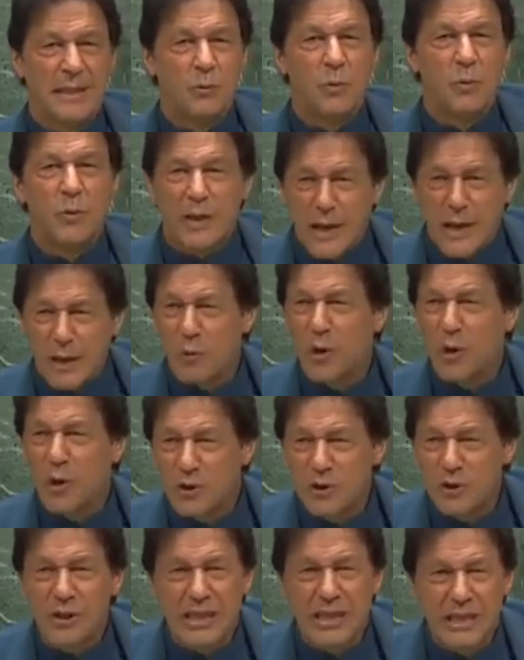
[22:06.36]

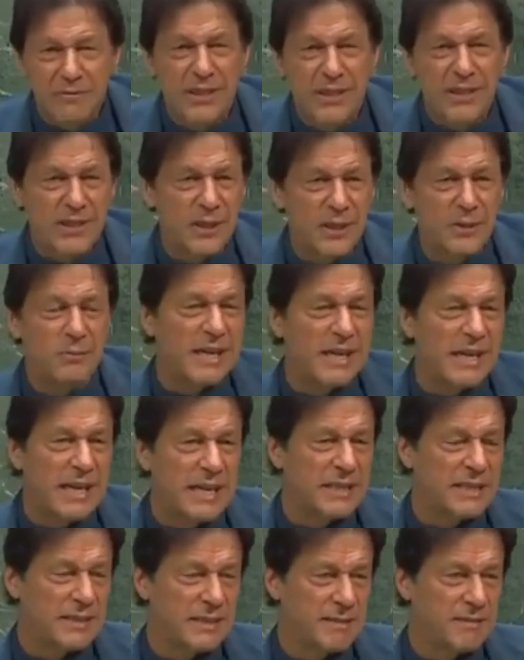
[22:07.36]
want to live this
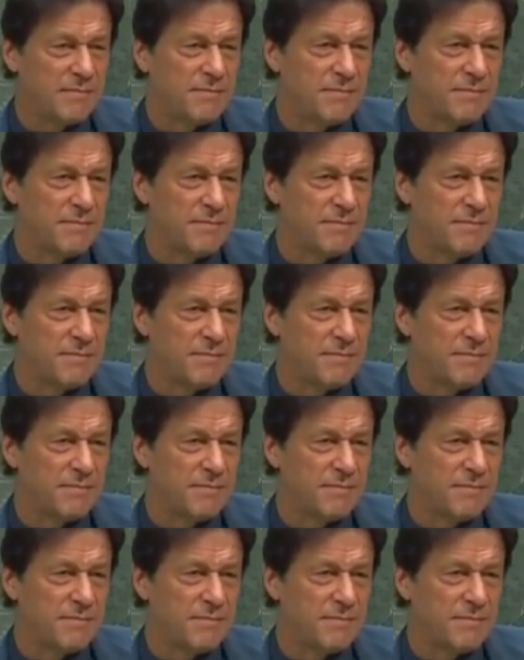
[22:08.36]
humiliation?